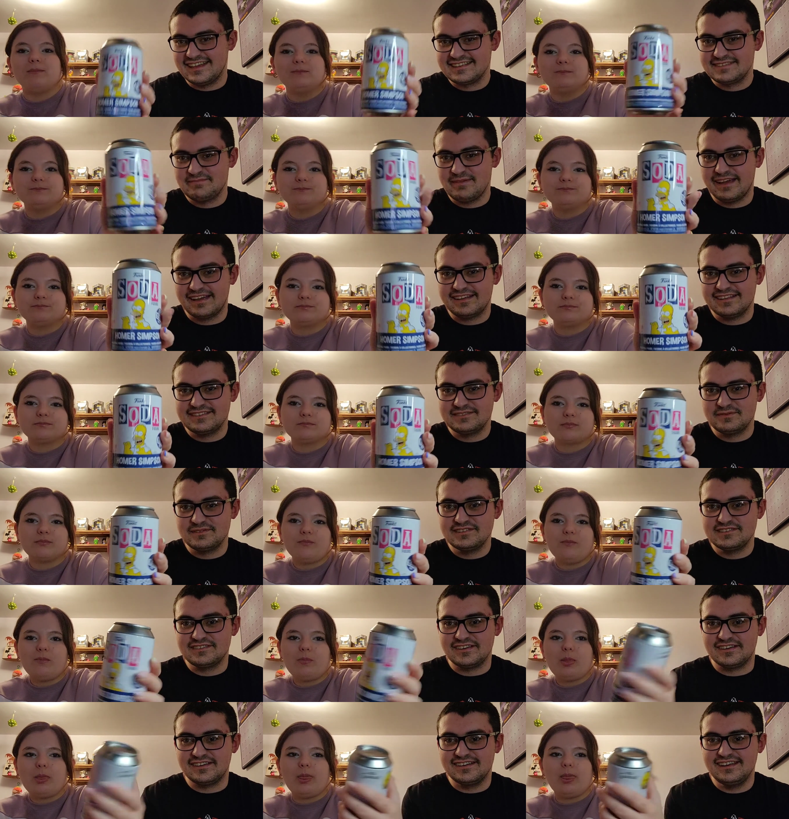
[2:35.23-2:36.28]
Speaker 1: Yes, back. Let's
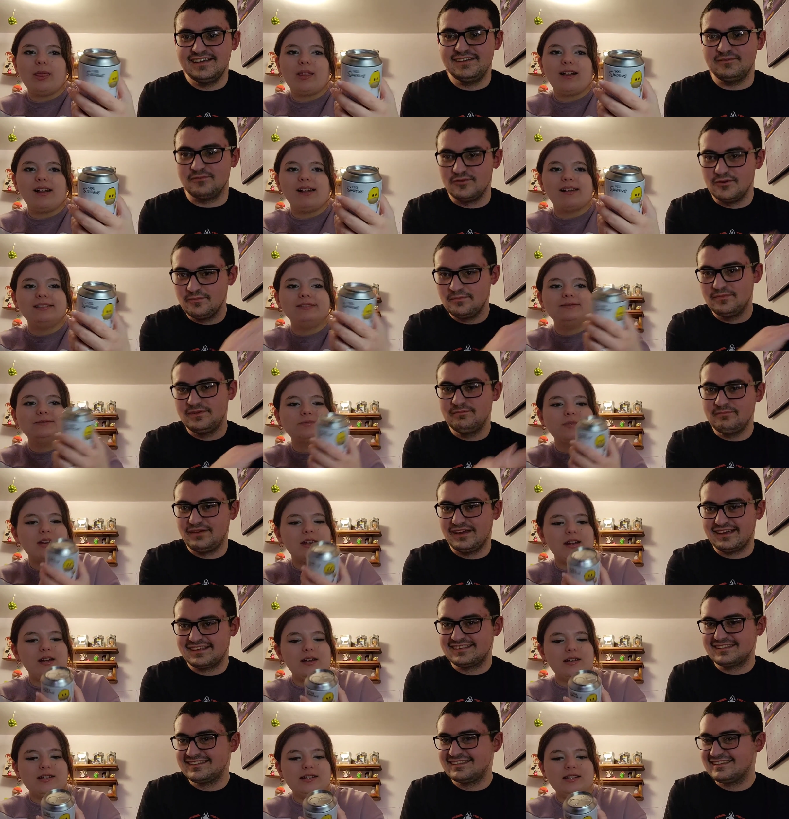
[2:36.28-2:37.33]
restart. Whoop,
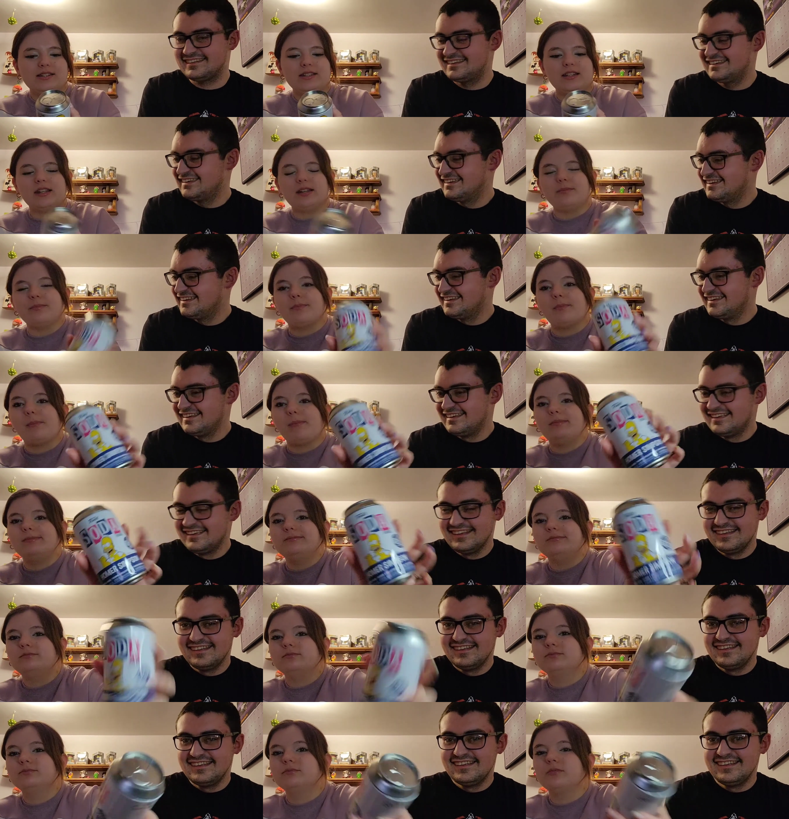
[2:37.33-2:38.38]
back to the. It's
Speaker 2: like,
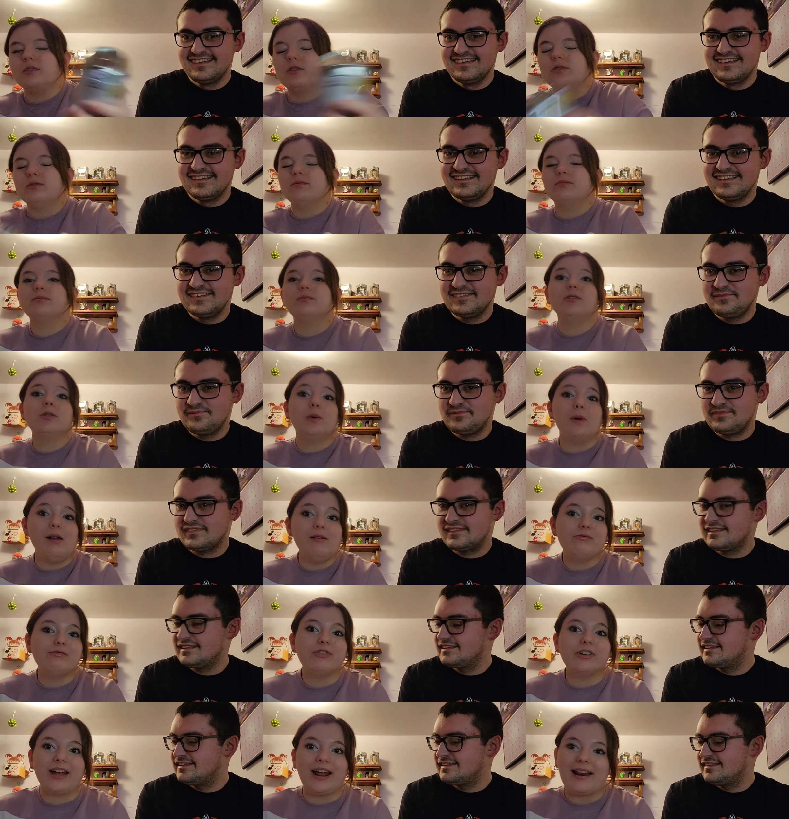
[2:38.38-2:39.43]
you know
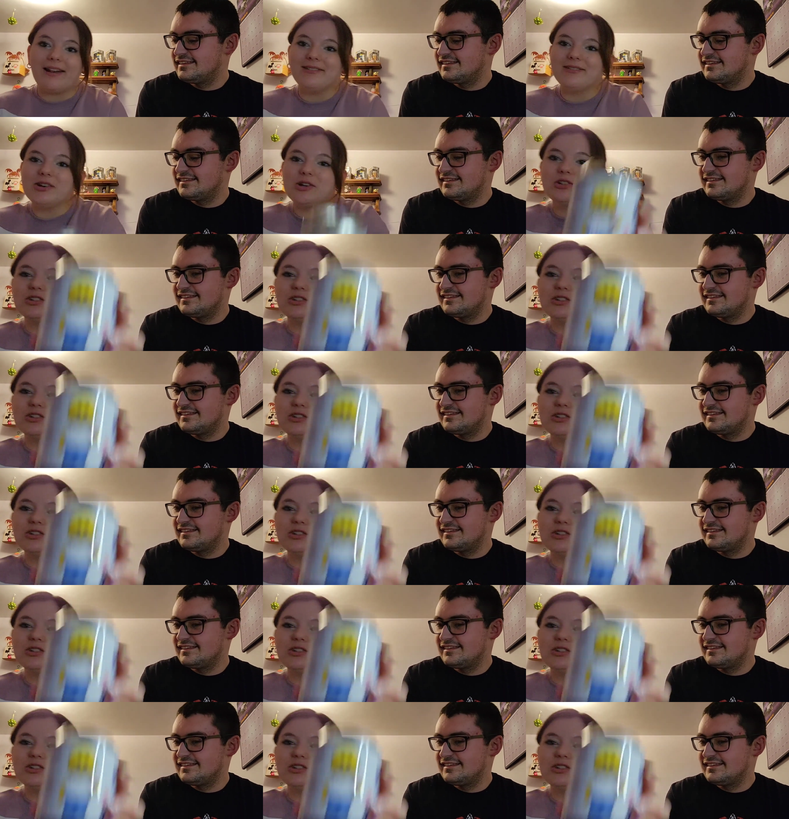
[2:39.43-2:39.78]
what? Forget it.